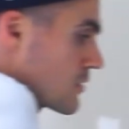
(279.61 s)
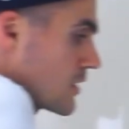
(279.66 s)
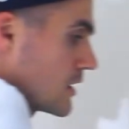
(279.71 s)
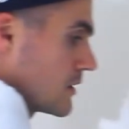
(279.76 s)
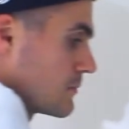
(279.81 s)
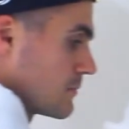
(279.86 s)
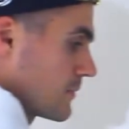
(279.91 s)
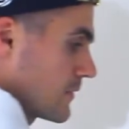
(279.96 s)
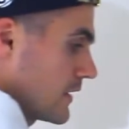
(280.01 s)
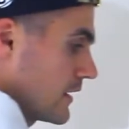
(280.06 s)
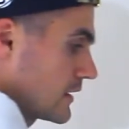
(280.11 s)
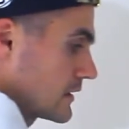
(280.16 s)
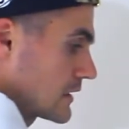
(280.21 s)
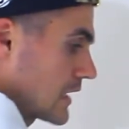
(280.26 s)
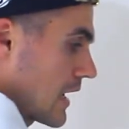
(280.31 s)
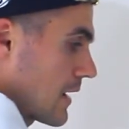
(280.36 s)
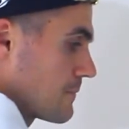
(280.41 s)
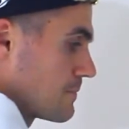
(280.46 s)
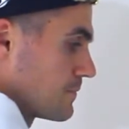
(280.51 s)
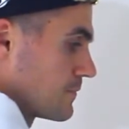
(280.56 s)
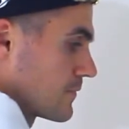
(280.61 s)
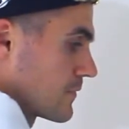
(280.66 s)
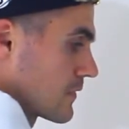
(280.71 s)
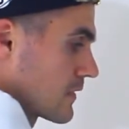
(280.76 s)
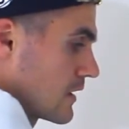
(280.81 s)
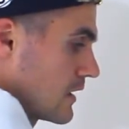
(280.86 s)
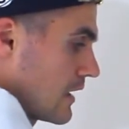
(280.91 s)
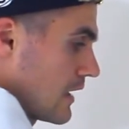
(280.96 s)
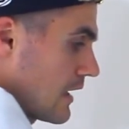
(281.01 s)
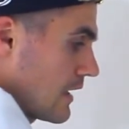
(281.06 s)
3, like that.
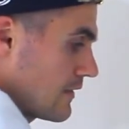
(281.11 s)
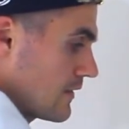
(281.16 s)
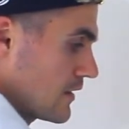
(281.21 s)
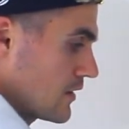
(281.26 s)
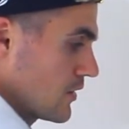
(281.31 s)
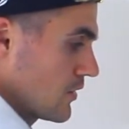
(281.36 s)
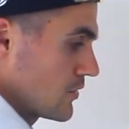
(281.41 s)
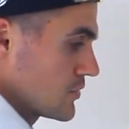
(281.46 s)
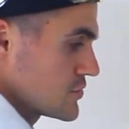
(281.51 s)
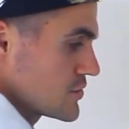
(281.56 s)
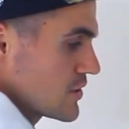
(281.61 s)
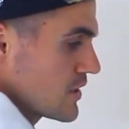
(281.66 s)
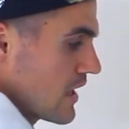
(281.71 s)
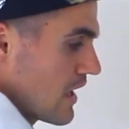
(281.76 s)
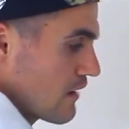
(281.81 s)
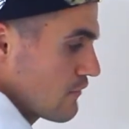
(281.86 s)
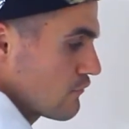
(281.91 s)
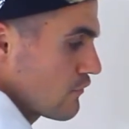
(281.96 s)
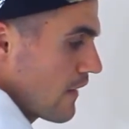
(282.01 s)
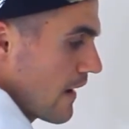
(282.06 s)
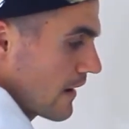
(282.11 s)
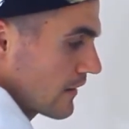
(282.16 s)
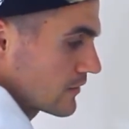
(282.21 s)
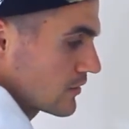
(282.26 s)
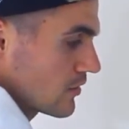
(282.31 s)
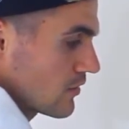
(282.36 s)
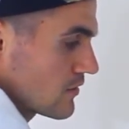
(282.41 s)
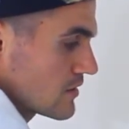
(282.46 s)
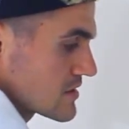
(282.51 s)
And then notice you can't factor